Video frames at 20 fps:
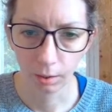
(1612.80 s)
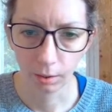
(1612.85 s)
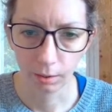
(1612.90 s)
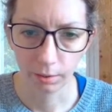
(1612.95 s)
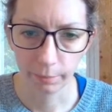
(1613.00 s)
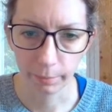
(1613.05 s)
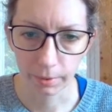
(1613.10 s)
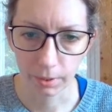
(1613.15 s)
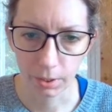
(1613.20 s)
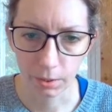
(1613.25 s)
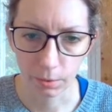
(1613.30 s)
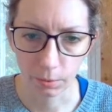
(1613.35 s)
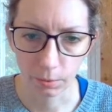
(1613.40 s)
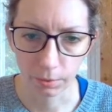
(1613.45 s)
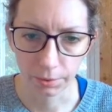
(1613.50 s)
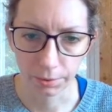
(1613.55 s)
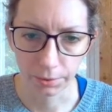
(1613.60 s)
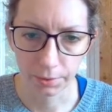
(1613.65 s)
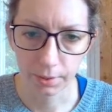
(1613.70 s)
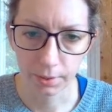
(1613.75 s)
So my
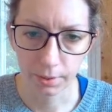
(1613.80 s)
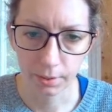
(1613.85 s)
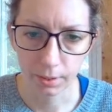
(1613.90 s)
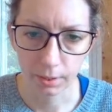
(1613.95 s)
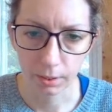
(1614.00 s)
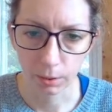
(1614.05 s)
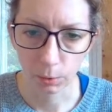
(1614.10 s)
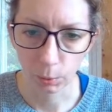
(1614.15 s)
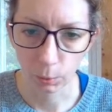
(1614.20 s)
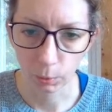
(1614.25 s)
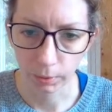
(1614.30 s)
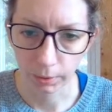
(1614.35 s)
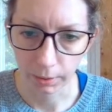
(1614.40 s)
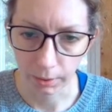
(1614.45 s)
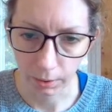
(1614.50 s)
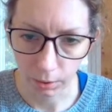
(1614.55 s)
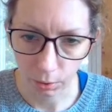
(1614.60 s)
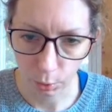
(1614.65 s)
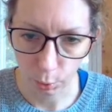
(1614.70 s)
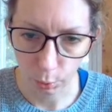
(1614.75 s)
shoulders slowly
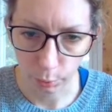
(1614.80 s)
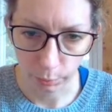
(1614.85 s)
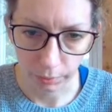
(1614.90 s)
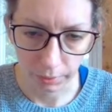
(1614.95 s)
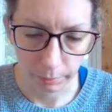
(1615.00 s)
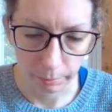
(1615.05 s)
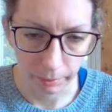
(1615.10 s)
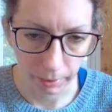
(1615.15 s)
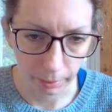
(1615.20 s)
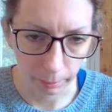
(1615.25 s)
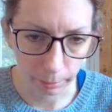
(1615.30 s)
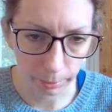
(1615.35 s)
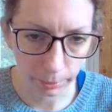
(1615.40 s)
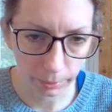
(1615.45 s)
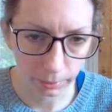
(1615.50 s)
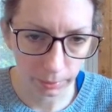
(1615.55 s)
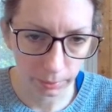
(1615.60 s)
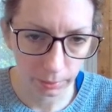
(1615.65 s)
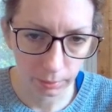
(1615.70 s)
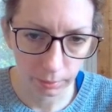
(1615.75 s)
creep up
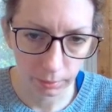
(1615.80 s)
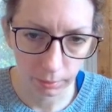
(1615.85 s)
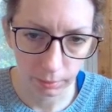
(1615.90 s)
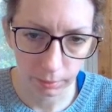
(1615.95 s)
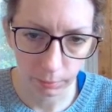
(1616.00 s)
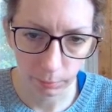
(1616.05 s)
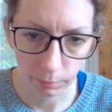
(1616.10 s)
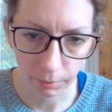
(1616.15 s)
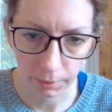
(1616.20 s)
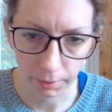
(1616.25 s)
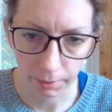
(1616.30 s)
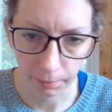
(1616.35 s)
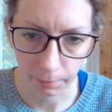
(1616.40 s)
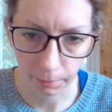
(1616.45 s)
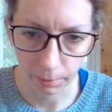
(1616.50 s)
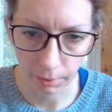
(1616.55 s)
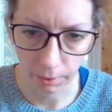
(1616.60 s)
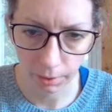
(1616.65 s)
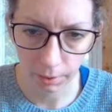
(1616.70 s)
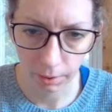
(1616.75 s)
when I
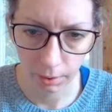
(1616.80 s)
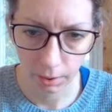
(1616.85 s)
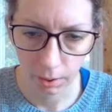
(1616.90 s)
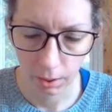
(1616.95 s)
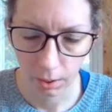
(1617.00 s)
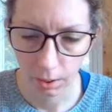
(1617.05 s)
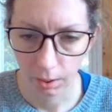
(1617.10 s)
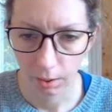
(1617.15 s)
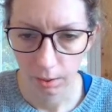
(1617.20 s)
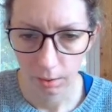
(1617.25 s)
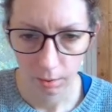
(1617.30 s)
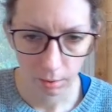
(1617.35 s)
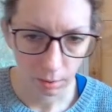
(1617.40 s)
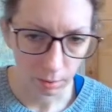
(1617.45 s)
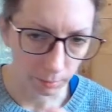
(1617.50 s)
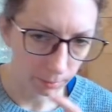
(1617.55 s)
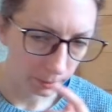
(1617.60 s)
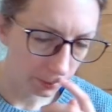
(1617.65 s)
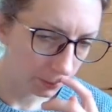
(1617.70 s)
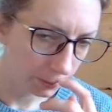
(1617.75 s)
work. Okay,
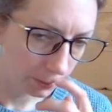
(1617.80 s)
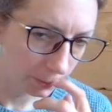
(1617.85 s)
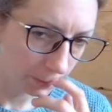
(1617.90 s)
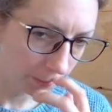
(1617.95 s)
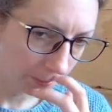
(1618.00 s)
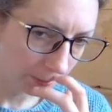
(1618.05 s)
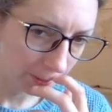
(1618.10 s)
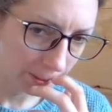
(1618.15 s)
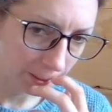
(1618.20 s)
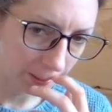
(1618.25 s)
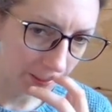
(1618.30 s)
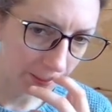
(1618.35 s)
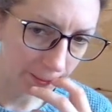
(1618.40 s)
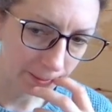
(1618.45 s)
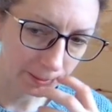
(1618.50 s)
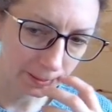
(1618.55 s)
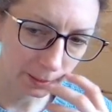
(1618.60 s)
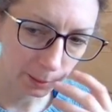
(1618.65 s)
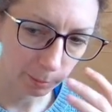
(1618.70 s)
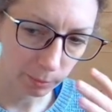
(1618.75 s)
we know the tile is
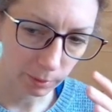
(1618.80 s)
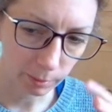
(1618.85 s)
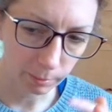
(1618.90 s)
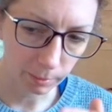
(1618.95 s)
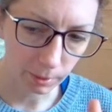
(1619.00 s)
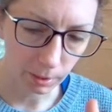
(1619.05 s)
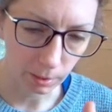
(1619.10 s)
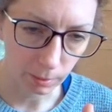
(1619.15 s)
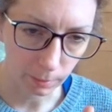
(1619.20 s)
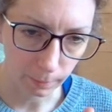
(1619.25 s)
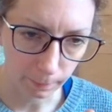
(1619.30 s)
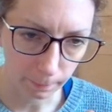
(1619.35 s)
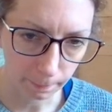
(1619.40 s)
going to be about